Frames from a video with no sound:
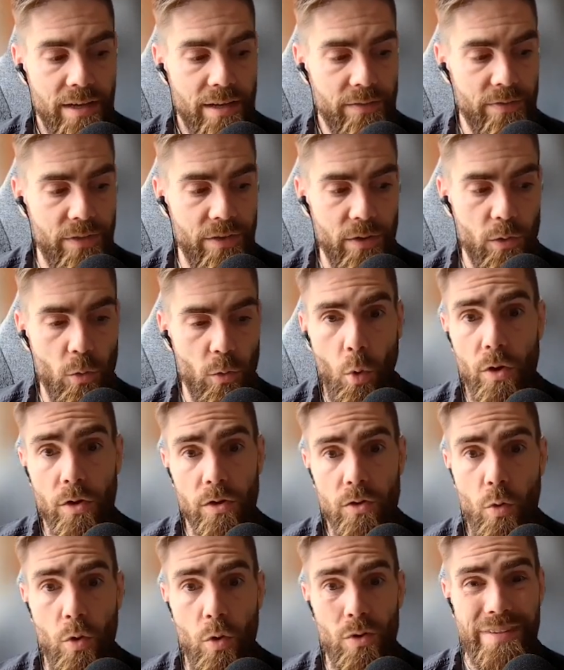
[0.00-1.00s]
the quote
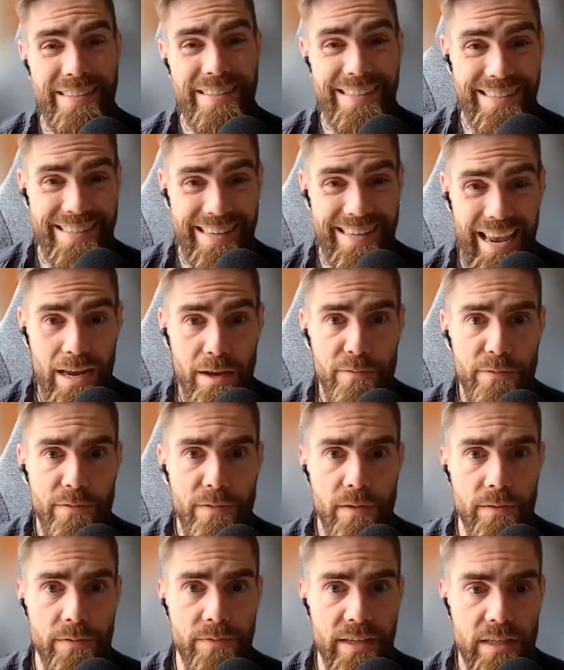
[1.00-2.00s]
unquote safe
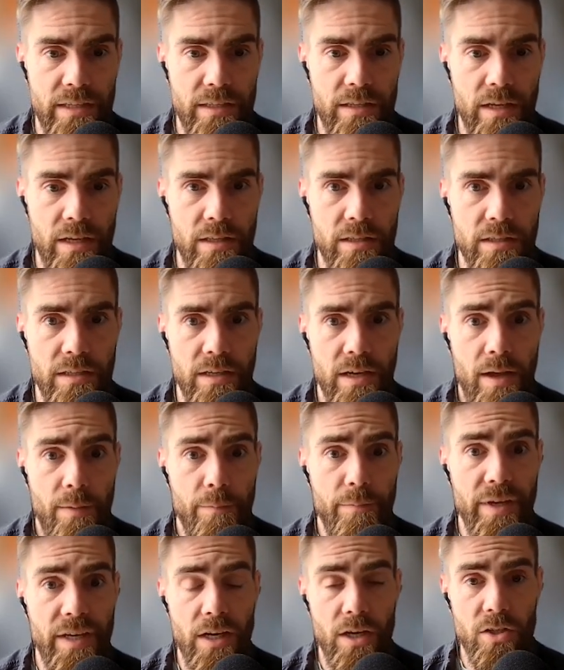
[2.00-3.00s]
distance
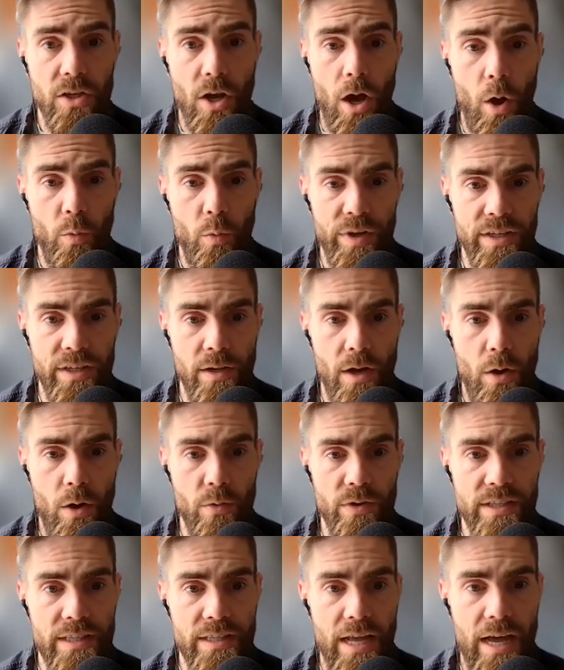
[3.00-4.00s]
because all we
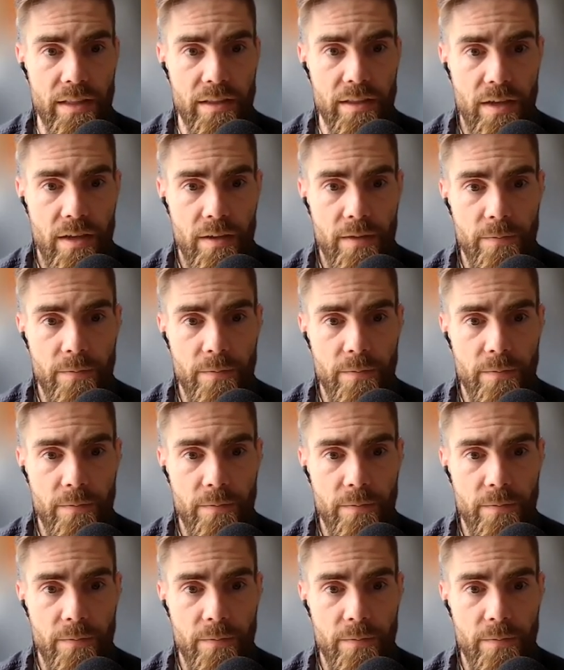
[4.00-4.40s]
know is that